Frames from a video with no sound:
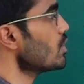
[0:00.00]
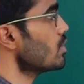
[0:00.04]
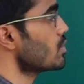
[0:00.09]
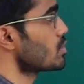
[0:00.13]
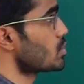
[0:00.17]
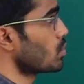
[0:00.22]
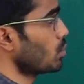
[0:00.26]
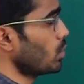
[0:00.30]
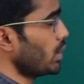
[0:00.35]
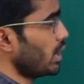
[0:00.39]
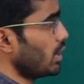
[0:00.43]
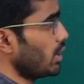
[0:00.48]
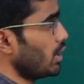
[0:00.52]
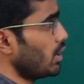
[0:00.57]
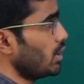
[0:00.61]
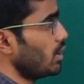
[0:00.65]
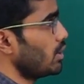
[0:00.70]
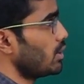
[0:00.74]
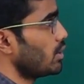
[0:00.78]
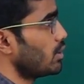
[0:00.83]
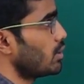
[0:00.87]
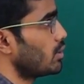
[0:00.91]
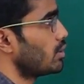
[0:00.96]
So, it
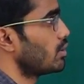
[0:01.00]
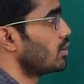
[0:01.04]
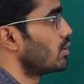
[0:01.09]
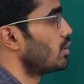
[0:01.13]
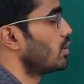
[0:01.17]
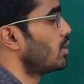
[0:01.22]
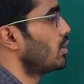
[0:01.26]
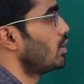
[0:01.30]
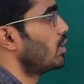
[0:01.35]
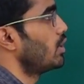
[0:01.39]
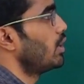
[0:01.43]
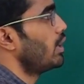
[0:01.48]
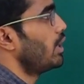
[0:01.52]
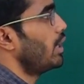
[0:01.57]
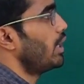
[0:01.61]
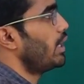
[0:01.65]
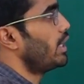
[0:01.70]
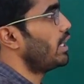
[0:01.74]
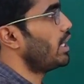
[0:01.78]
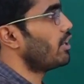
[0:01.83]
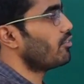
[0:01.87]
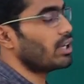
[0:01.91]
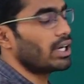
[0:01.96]
will
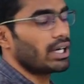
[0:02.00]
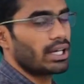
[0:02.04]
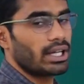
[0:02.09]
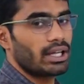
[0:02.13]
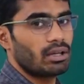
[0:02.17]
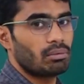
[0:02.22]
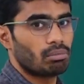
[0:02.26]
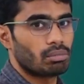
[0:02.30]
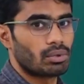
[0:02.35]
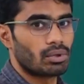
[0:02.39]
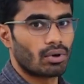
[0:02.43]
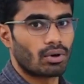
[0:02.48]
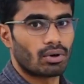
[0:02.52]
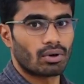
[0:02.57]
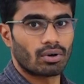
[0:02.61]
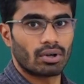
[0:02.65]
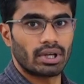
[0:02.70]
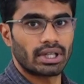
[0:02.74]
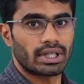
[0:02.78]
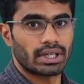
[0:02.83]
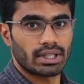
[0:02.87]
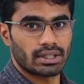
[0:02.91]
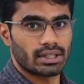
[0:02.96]
never attain pure
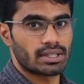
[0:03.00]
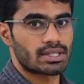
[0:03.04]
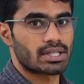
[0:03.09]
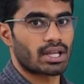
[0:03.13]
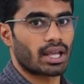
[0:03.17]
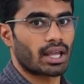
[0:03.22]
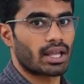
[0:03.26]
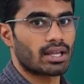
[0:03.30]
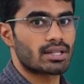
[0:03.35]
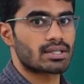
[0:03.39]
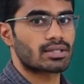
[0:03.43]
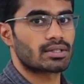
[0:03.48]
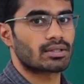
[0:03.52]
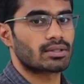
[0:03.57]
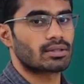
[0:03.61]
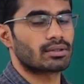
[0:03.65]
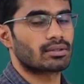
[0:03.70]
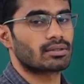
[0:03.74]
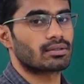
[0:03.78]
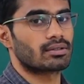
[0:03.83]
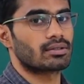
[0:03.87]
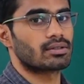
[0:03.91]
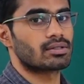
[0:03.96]
rolling in this case.
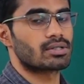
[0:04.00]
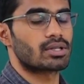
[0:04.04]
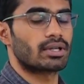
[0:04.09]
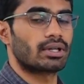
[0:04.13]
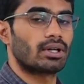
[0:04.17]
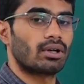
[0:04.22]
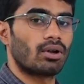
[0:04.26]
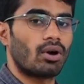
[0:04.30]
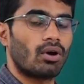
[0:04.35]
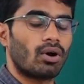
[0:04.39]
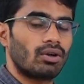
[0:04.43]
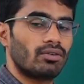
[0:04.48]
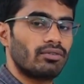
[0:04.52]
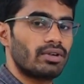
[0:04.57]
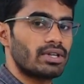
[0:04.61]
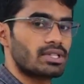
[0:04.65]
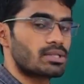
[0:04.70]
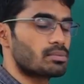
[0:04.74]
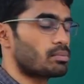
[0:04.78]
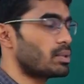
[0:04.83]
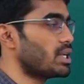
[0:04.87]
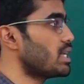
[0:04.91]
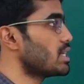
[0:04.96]
So, it will
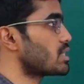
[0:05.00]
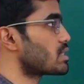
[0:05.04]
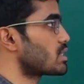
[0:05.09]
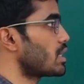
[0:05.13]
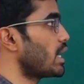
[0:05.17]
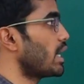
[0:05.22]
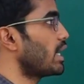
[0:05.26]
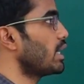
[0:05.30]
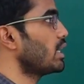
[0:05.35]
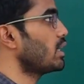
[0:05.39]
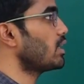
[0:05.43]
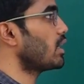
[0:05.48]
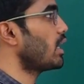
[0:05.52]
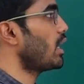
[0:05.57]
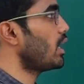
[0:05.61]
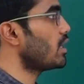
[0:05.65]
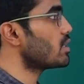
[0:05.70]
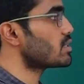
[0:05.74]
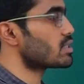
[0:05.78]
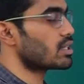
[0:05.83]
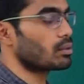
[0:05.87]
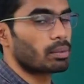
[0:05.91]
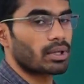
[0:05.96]
always be sliding
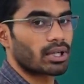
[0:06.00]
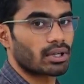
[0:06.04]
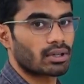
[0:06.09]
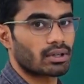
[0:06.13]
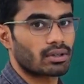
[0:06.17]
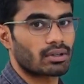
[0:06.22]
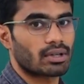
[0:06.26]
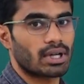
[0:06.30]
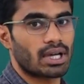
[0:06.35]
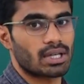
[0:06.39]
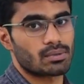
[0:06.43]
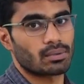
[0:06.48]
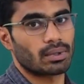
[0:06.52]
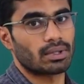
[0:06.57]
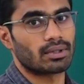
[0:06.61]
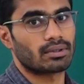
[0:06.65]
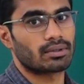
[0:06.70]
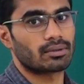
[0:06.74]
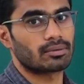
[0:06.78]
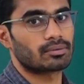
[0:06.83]
and slipping as well.